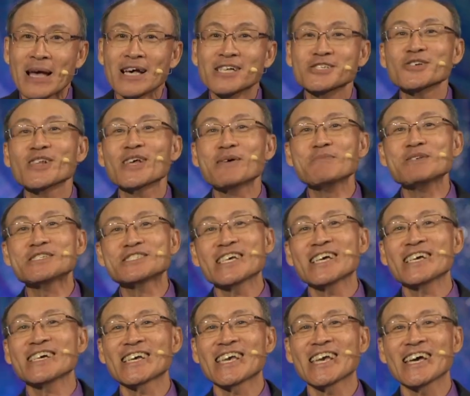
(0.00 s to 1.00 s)
So let me
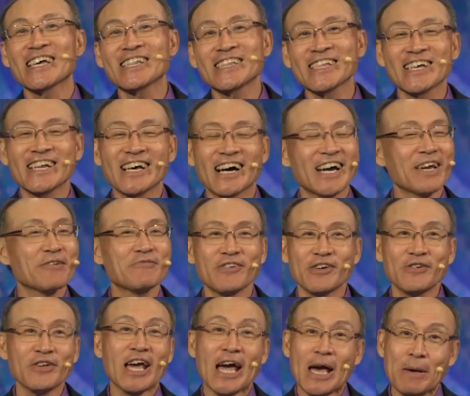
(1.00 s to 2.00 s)
say again that I am
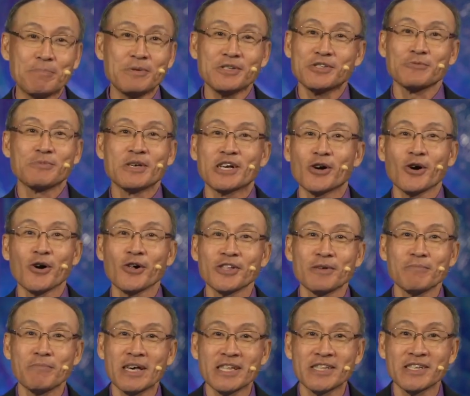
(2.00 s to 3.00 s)
very happy to be called a
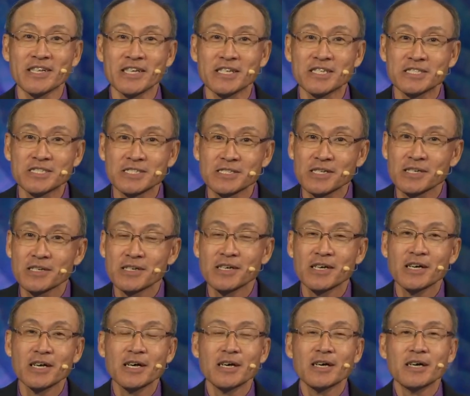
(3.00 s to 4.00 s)
Methodist,
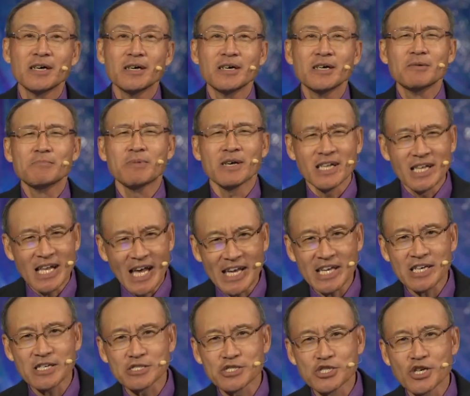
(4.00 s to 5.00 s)
but
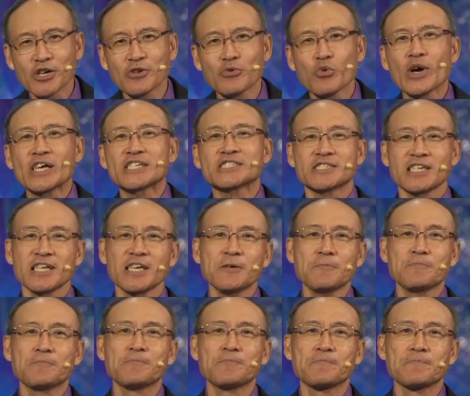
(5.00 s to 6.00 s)
like John Wesley,
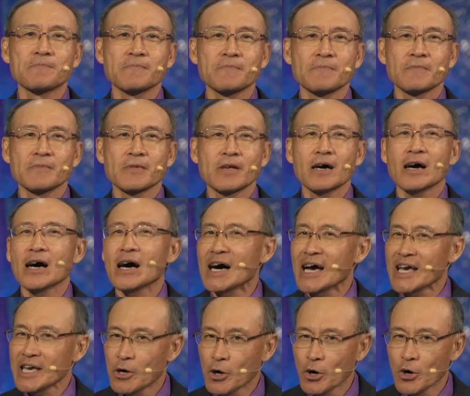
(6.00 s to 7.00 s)

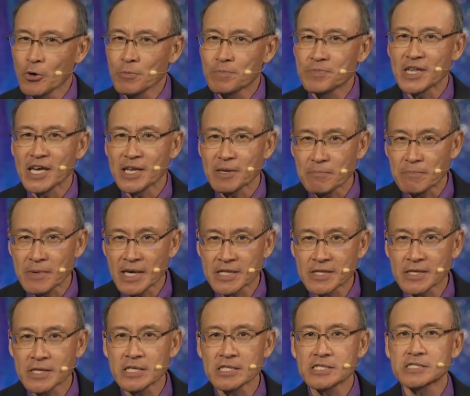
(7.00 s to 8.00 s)
I hope that
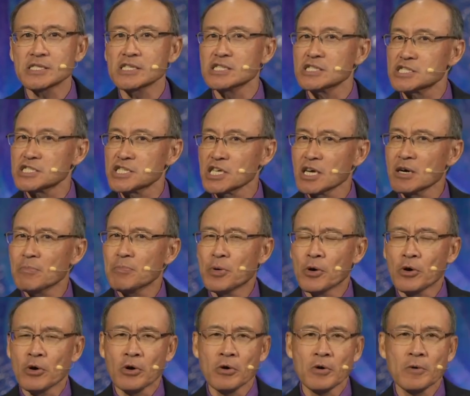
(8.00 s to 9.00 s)
Methodists in
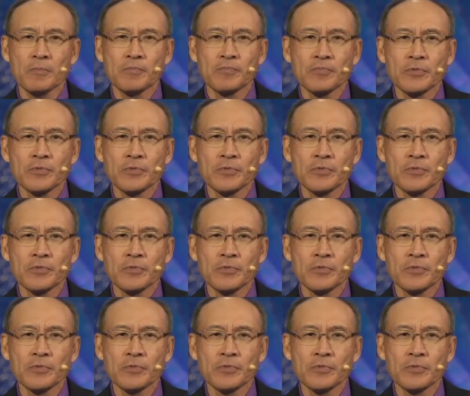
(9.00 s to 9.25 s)
Singapore